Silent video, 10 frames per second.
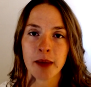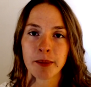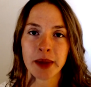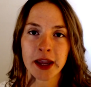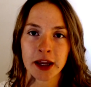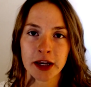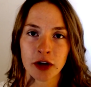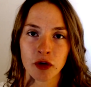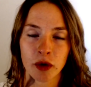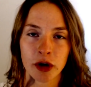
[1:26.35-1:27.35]
being an
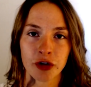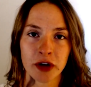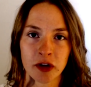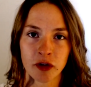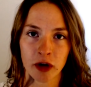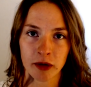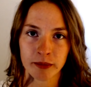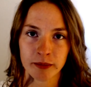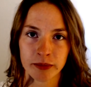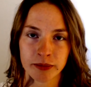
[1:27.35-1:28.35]
indoor creature
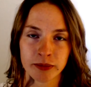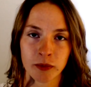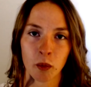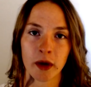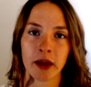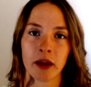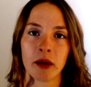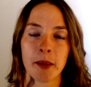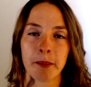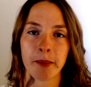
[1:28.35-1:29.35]
will
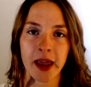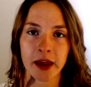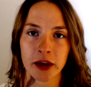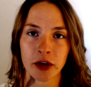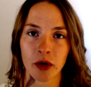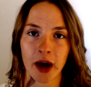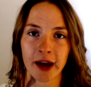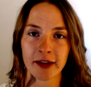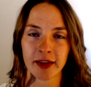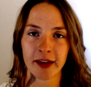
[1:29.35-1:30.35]
make your
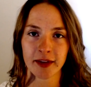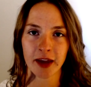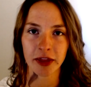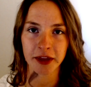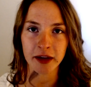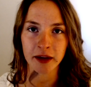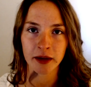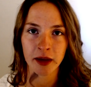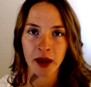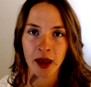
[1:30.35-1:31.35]
eyes less healthy,
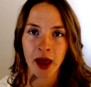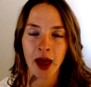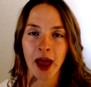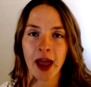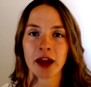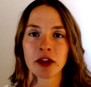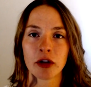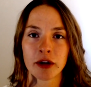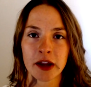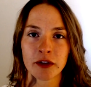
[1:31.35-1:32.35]
and
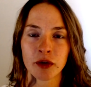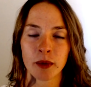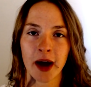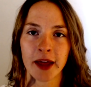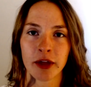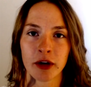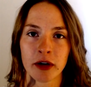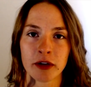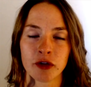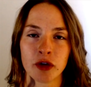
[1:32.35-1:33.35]
learning to
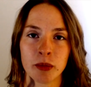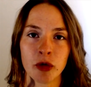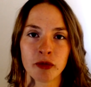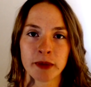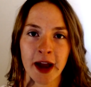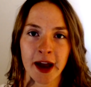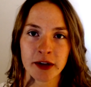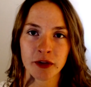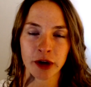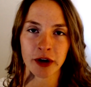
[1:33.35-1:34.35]
either do movement hacks
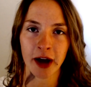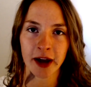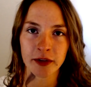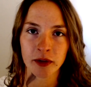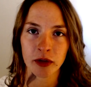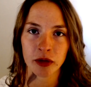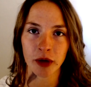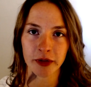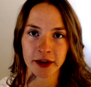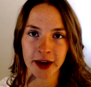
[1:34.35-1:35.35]
for your eyes
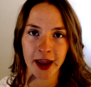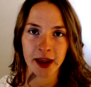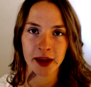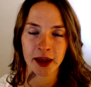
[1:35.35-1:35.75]
throughout the day